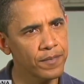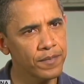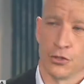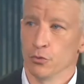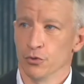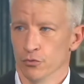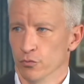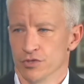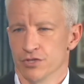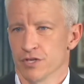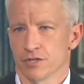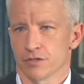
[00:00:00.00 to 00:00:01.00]
But you wouldn't
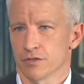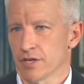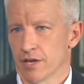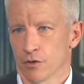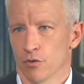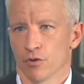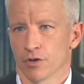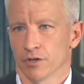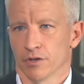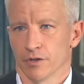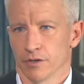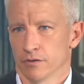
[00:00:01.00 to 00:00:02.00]
resist
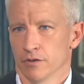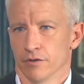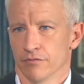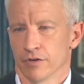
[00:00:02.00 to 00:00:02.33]
categorically an